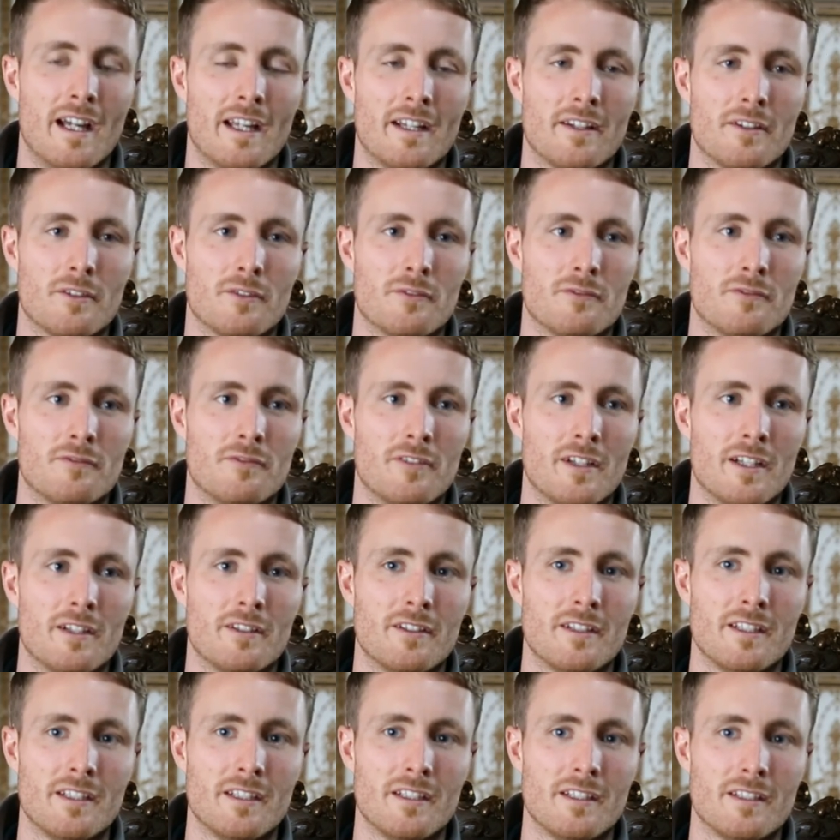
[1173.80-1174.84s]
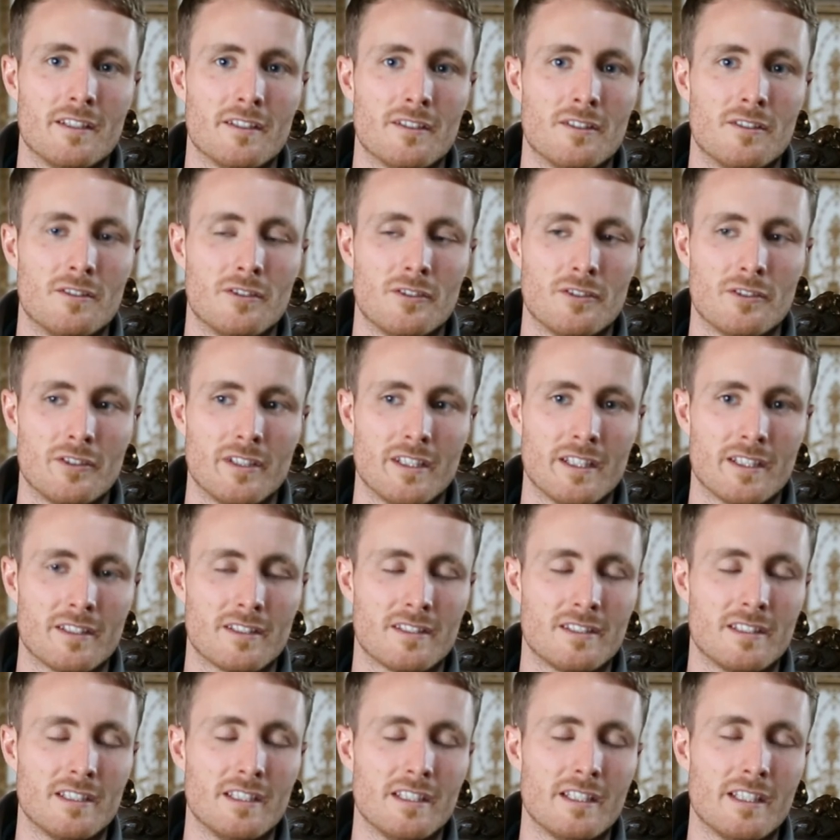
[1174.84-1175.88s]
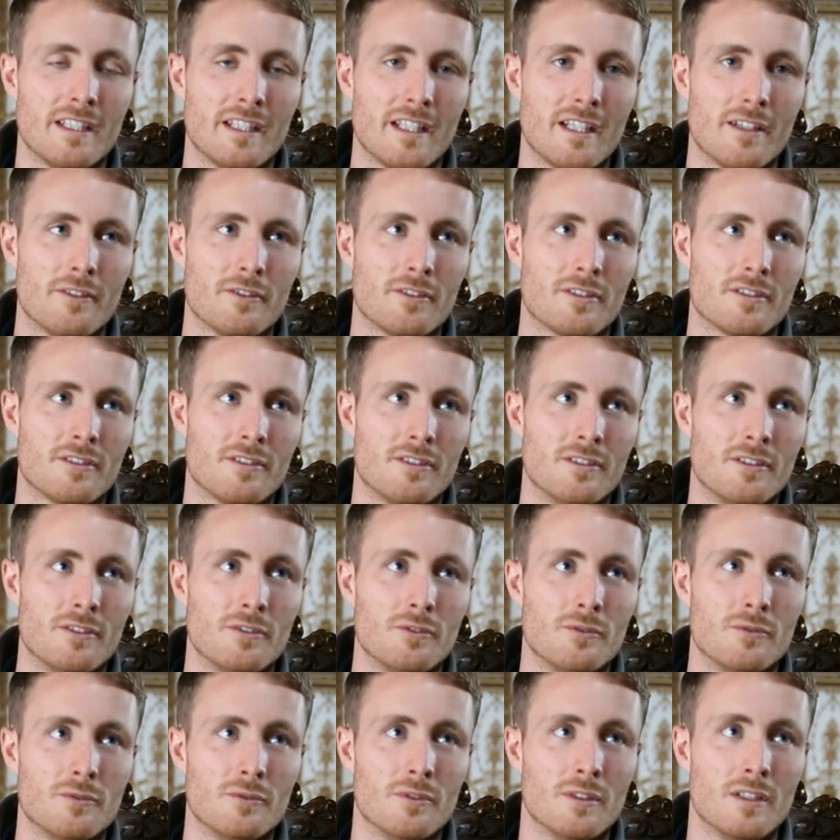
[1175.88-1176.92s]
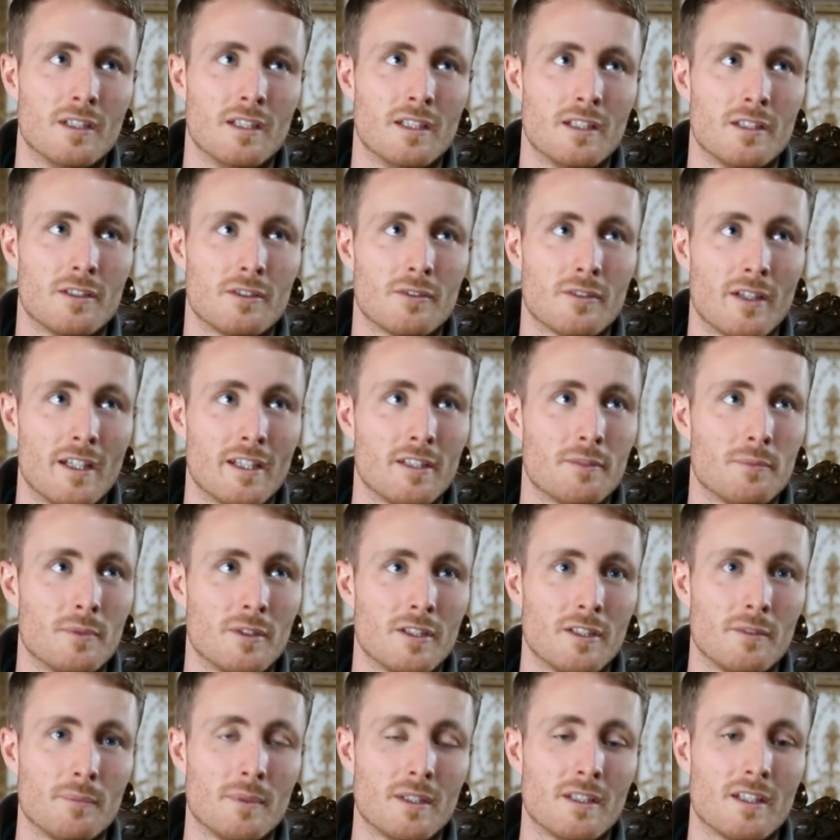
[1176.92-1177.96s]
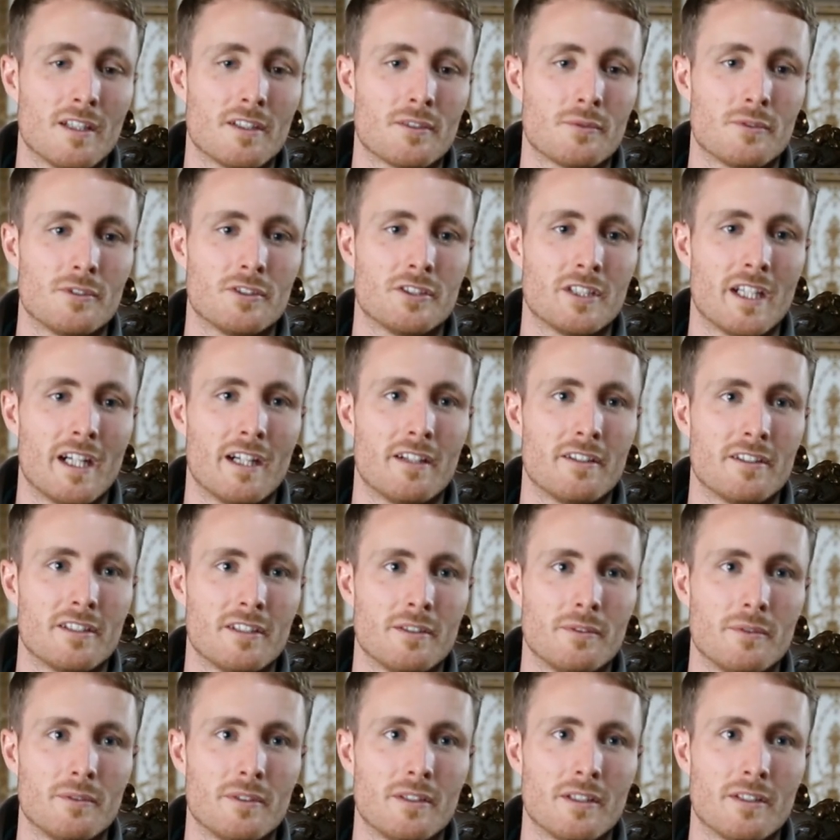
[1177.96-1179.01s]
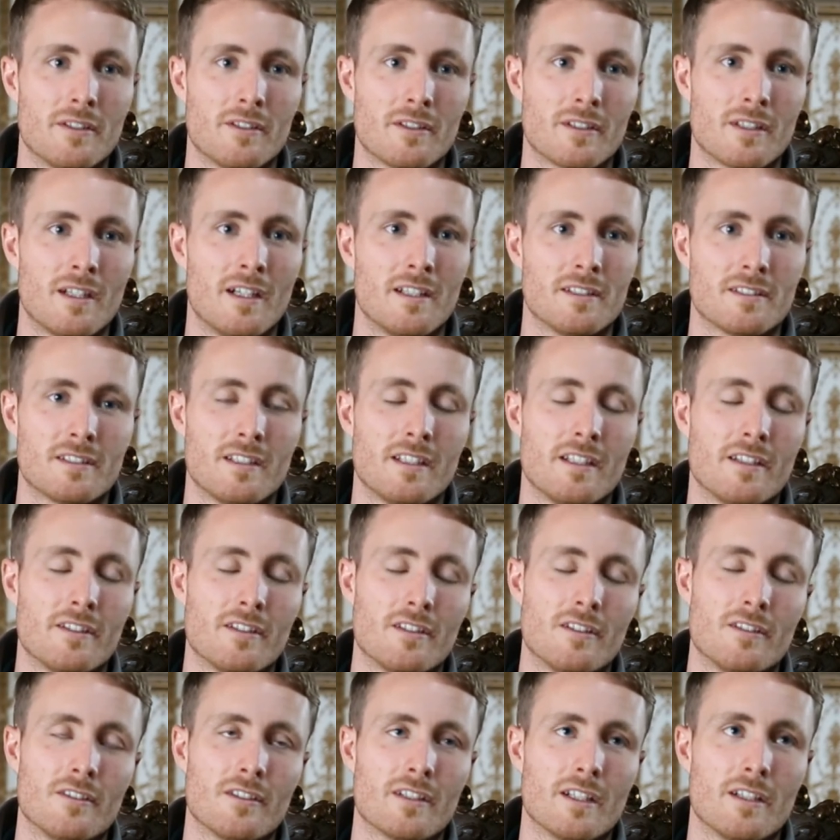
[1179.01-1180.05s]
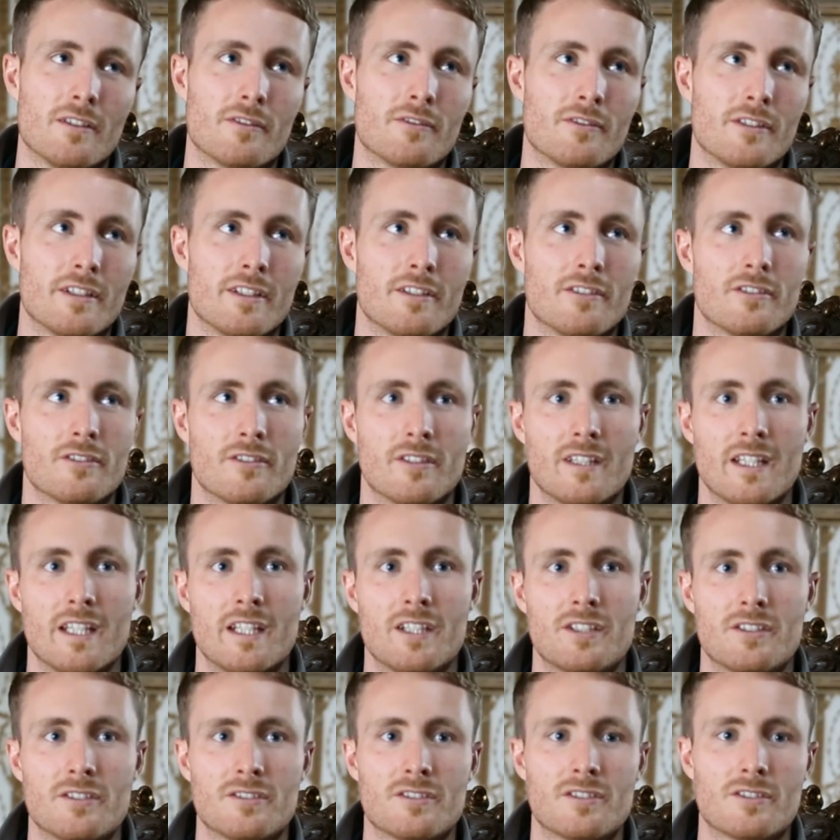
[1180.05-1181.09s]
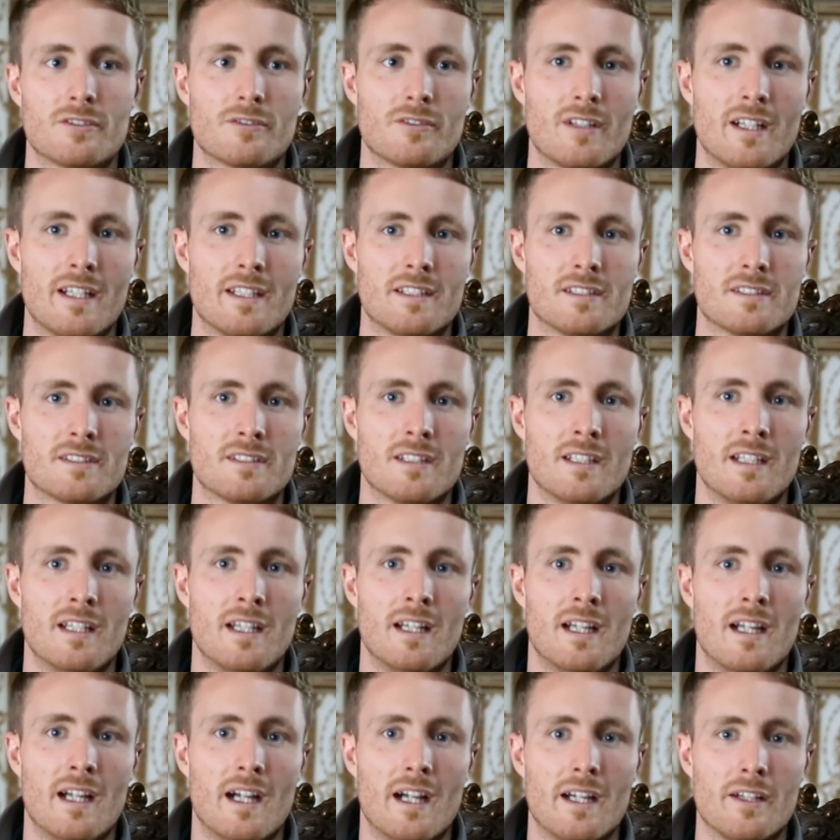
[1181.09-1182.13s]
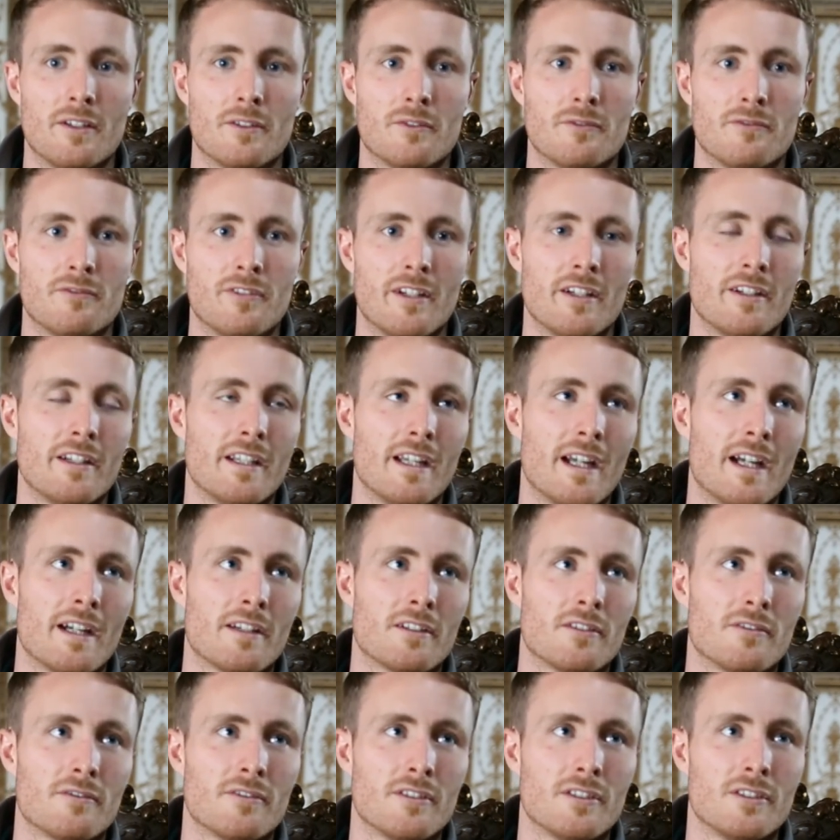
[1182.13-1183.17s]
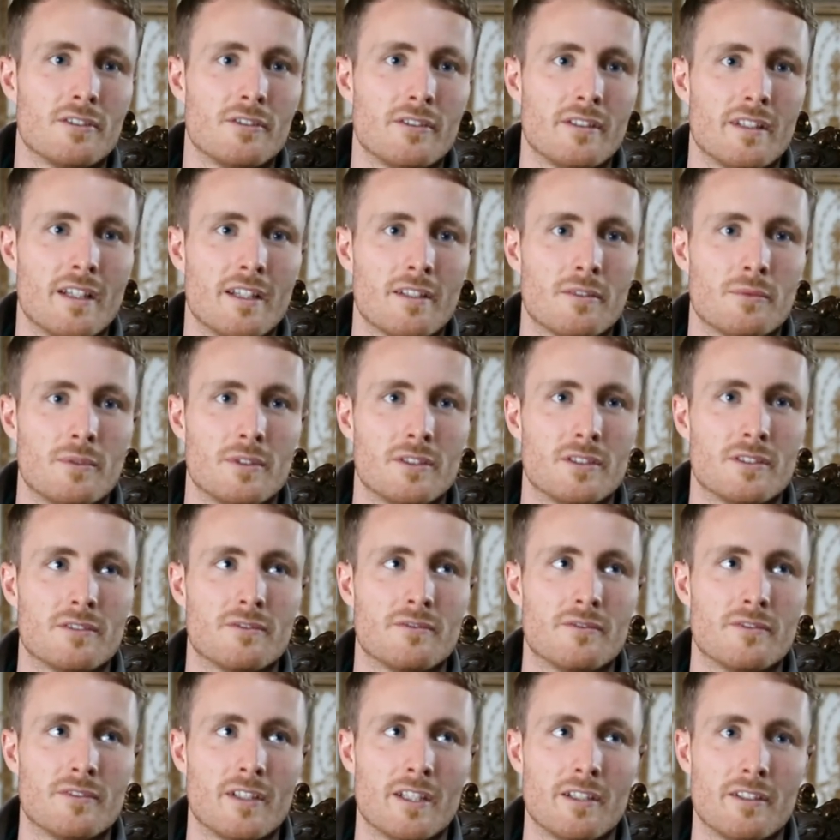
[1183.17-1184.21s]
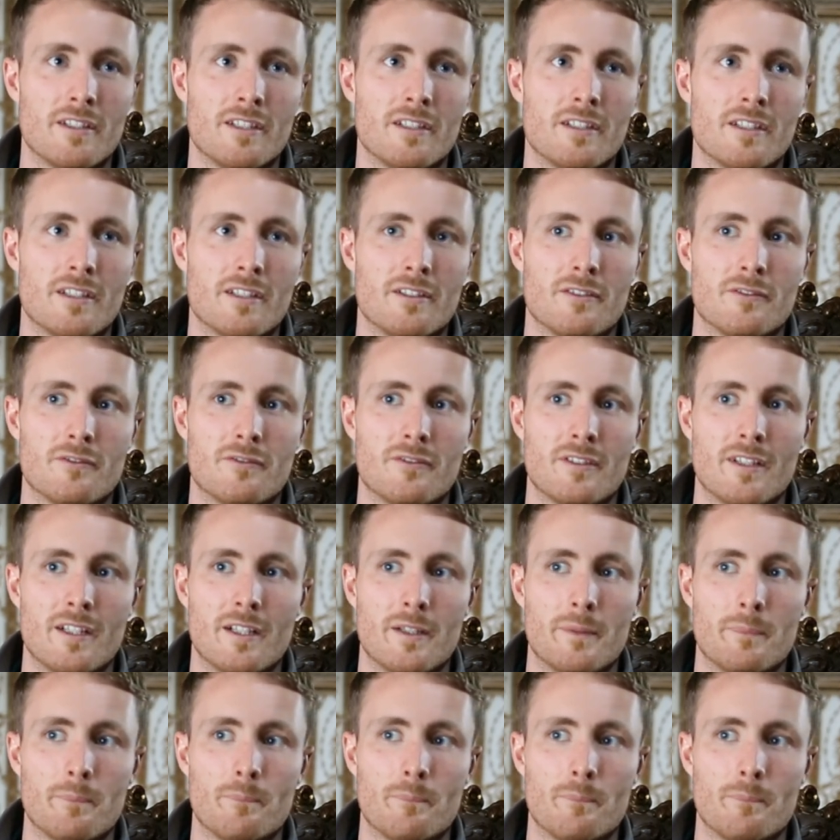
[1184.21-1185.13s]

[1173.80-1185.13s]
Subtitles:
and they're very hungry at seeking out new grant money. Because we're a charity, they're constantly on the lookout for either donations or grants, and they're very active in doing that, which is very kind of